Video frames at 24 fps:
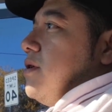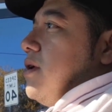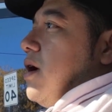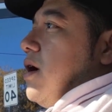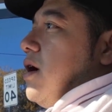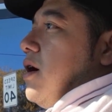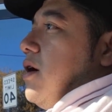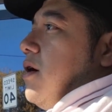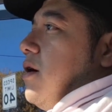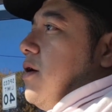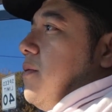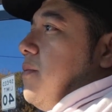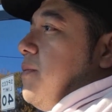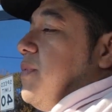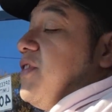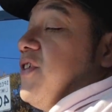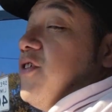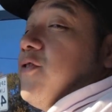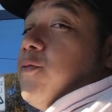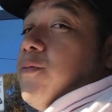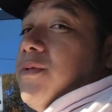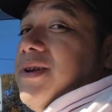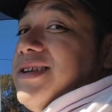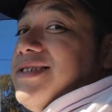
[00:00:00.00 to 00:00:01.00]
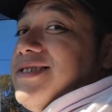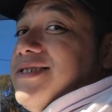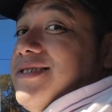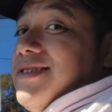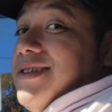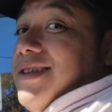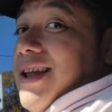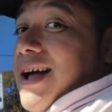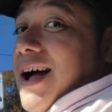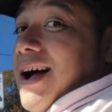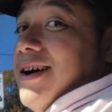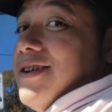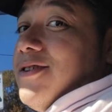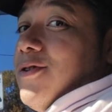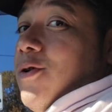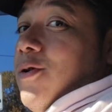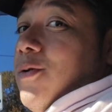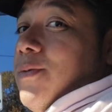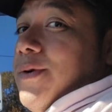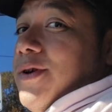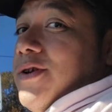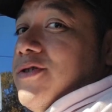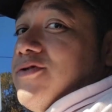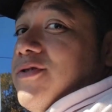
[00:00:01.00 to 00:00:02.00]
But this one is not
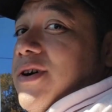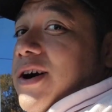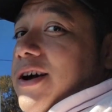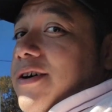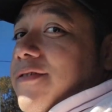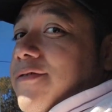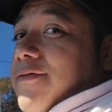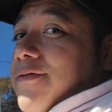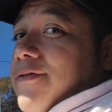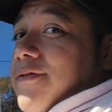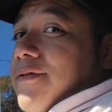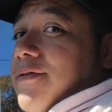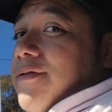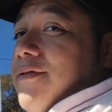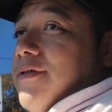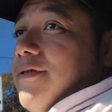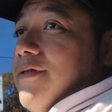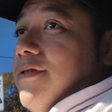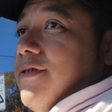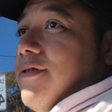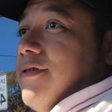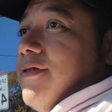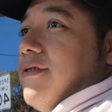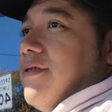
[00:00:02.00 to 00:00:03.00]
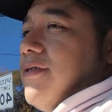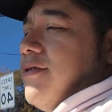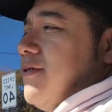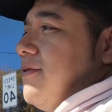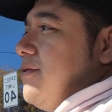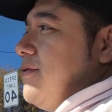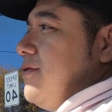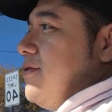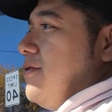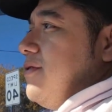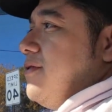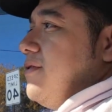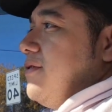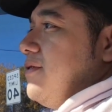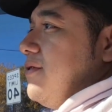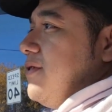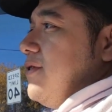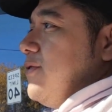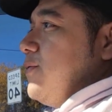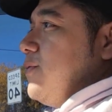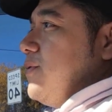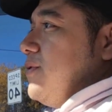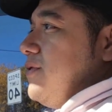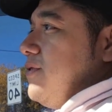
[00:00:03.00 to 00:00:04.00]
all-wheel drive.
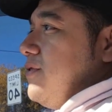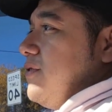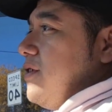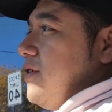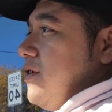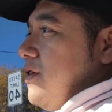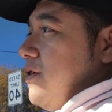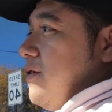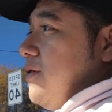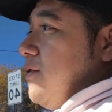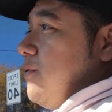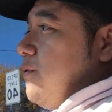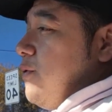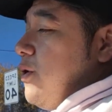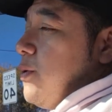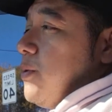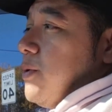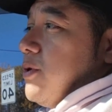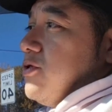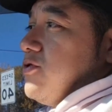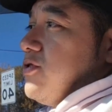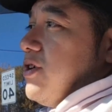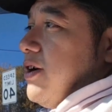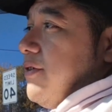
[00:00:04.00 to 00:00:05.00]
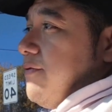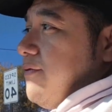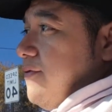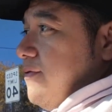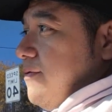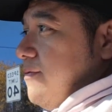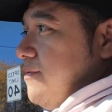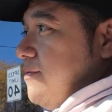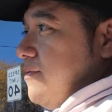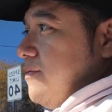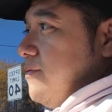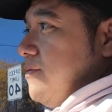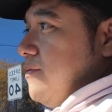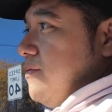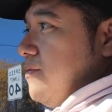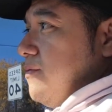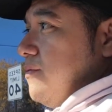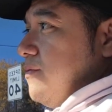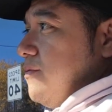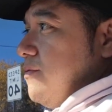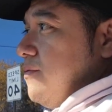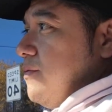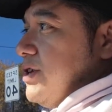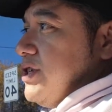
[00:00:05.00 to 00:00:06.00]
This one's rear-wheel drive,
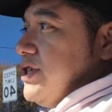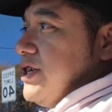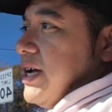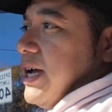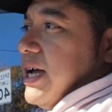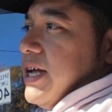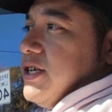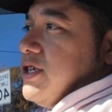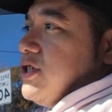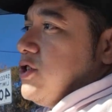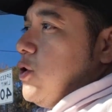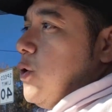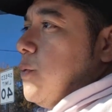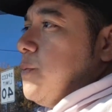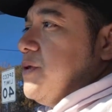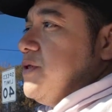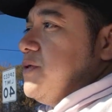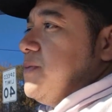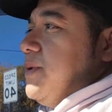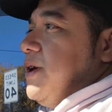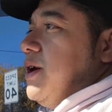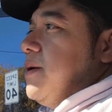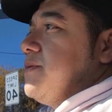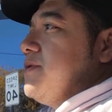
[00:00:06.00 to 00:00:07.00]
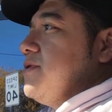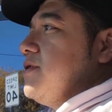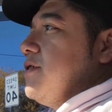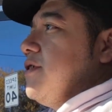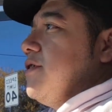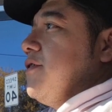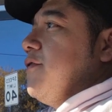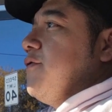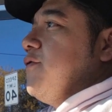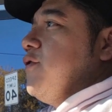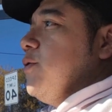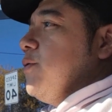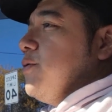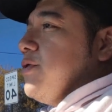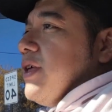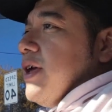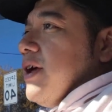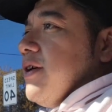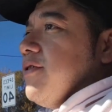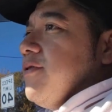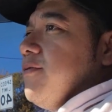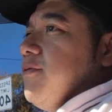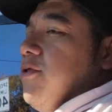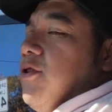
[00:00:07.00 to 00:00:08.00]
which again just opens me up to a few
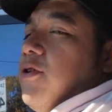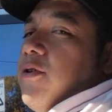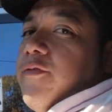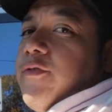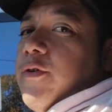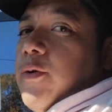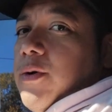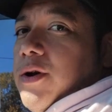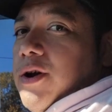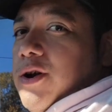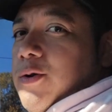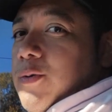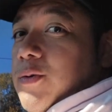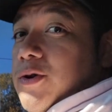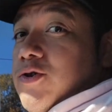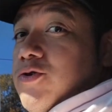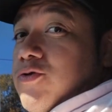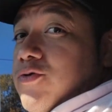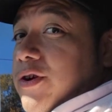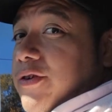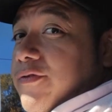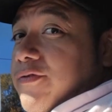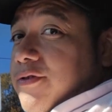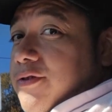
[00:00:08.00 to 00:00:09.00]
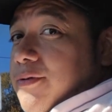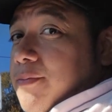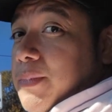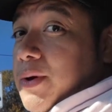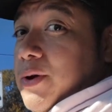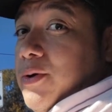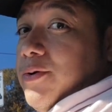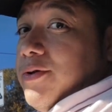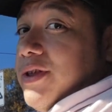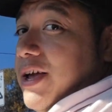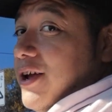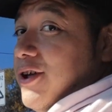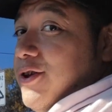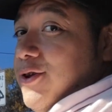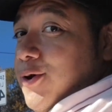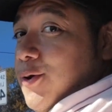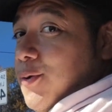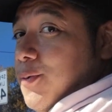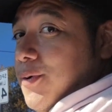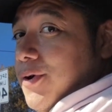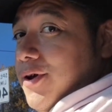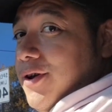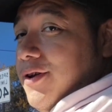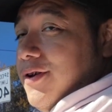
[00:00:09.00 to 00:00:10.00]
things. You know, if I want to do a drift build, I can
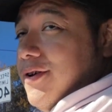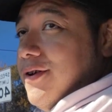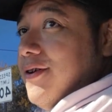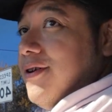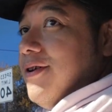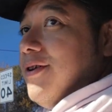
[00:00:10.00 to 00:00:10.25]
do one.